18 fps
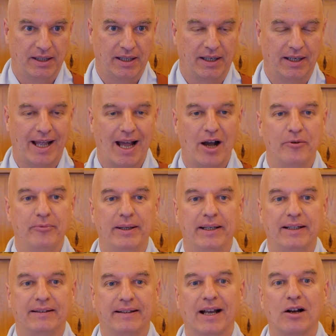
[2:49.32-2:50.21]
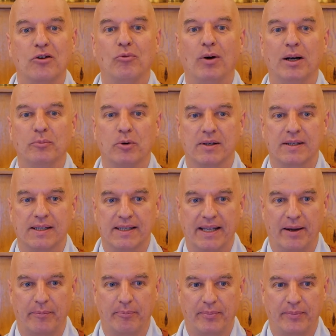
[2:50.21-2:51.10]
Now we take one more
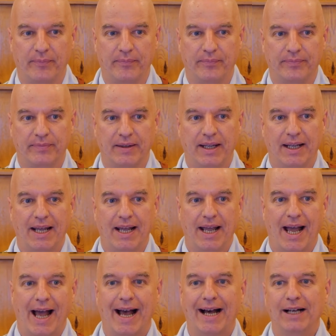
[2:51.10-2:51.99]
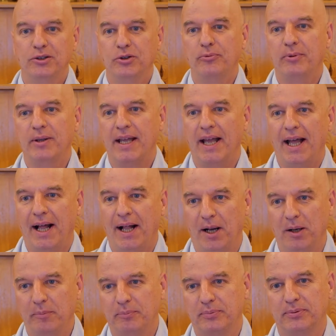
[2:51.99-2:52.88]
step. How do we
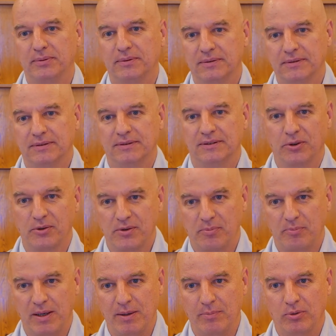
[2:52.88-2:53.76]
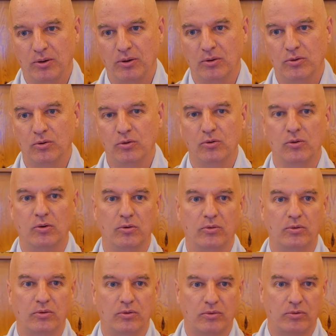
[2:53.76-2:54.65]
help those people who
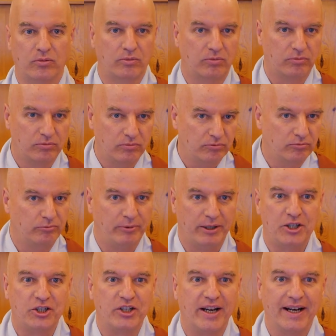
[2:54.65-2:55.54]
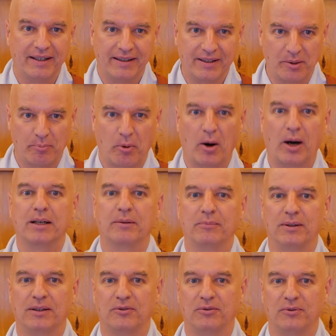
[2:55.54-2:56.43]
we share the
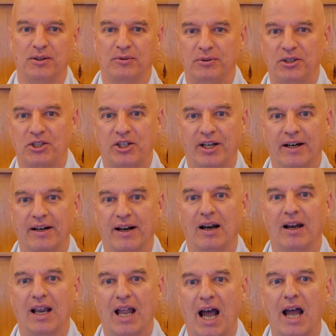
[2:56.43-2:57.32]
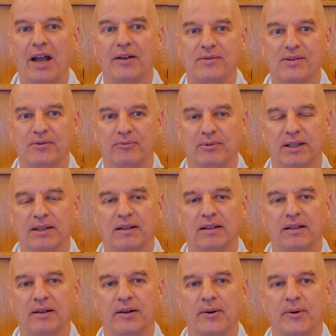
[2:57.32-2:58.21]
apartment with, we share our lives
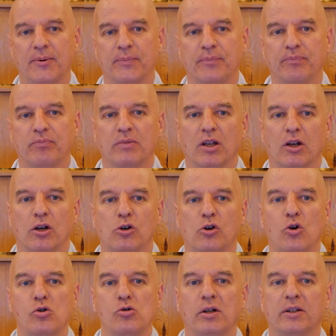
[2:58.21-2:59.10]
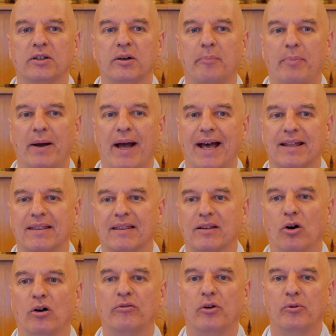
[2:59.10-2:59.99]
with, go on the path
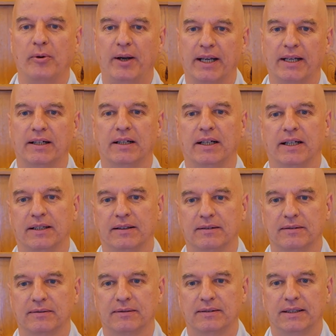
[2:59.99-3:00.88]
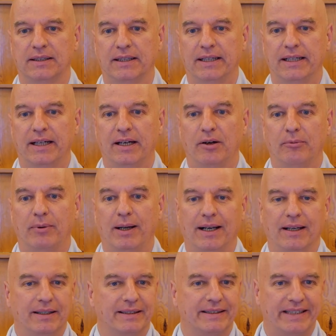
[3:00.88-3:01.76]
of awakening?
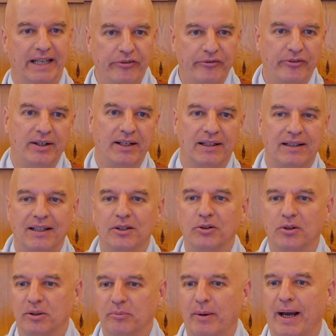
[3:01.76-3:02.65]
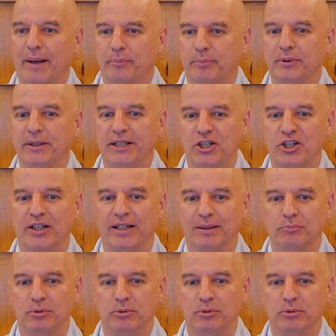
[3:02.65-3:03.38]
Well, definitely not by preaching